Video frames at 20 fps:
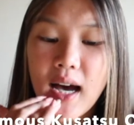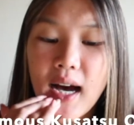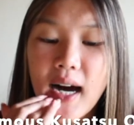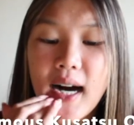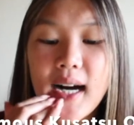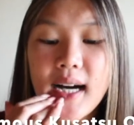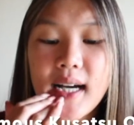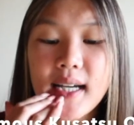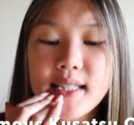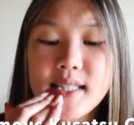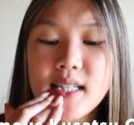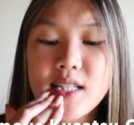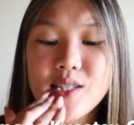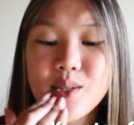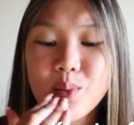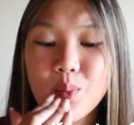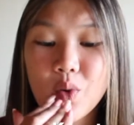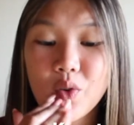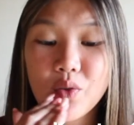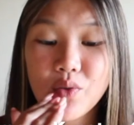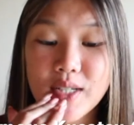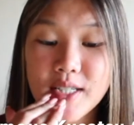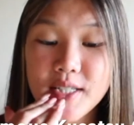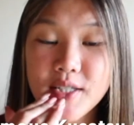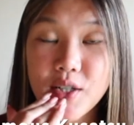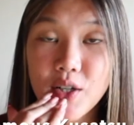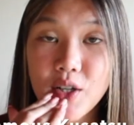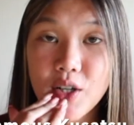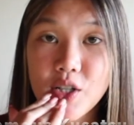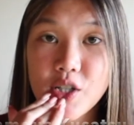I did some more
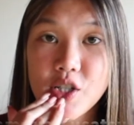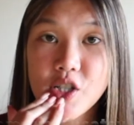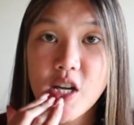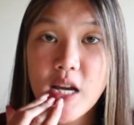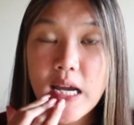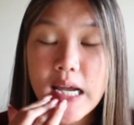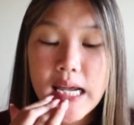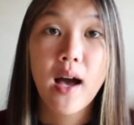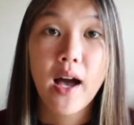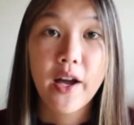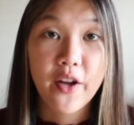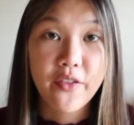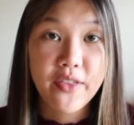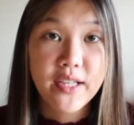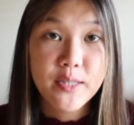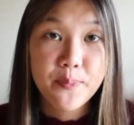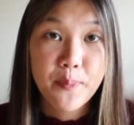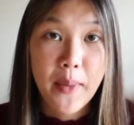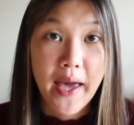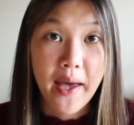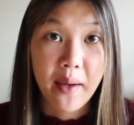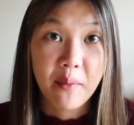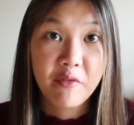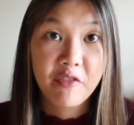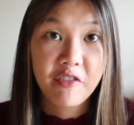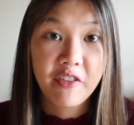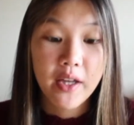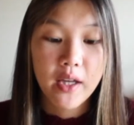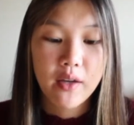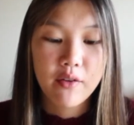research. I got this
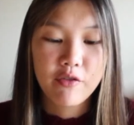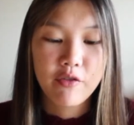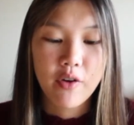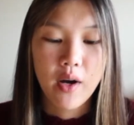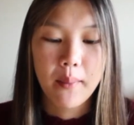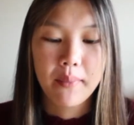pamphlet from